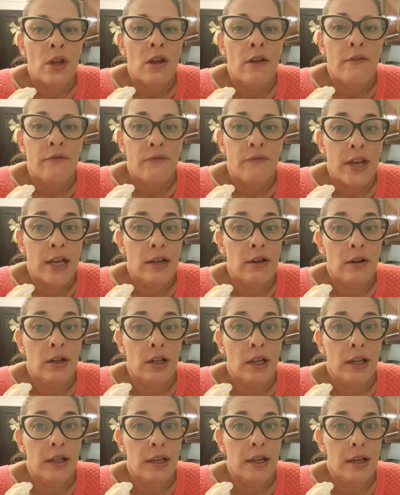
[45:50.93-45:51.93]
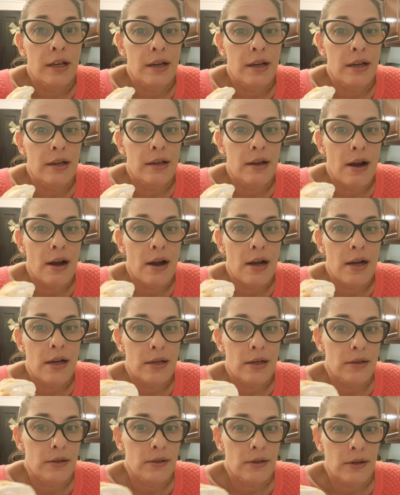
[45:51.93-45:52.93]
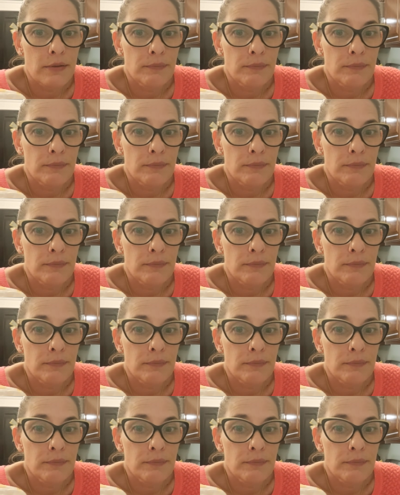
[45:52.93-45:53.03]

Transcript: Finger looking good, guys.